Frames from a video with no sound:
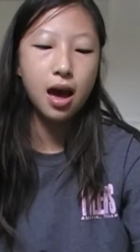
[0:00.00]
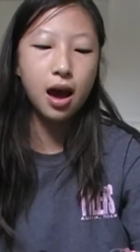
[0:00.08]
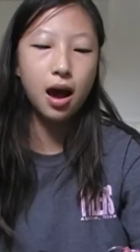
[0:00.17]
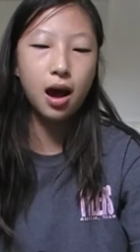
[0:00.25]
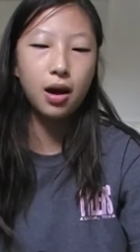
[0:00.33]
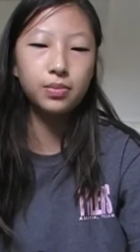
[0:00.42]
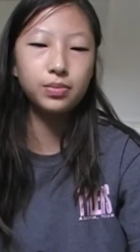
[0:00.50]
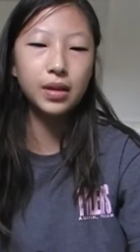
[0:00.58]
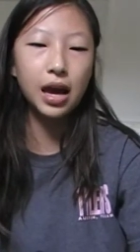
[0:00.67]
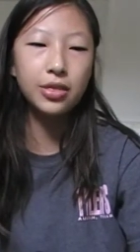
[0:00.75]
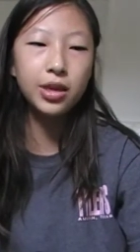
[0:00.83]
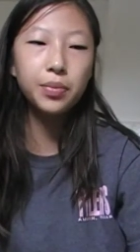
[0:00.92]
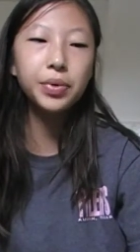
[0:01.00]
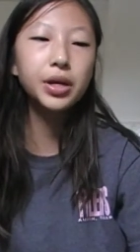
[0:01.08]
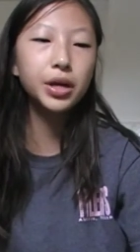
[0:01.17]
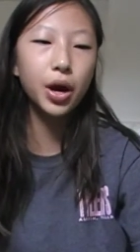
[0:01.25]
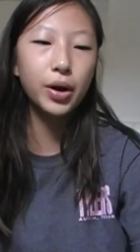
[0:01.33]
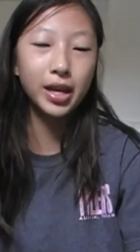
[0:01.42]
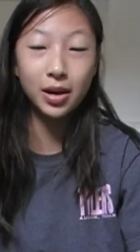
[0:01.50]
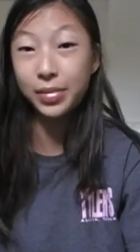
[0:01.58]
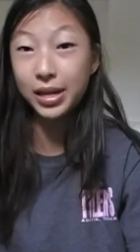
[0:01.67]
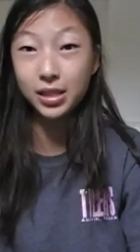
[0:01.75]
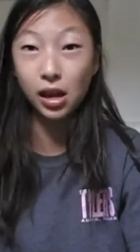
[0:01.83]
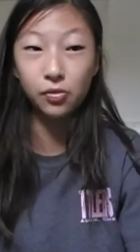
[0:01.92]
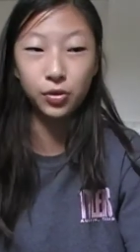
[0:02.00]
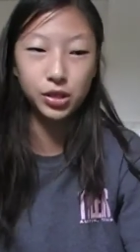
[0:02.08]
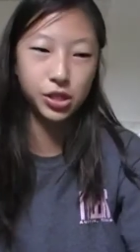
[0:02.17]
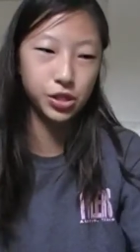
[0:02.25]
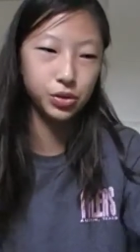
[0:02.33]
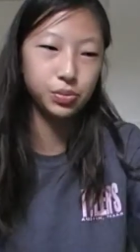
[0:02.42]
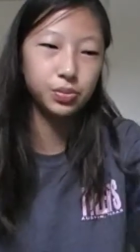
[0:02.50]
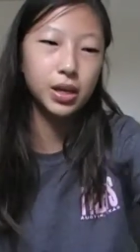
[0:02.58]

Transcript: um, I think I'm gonna go and get myself one too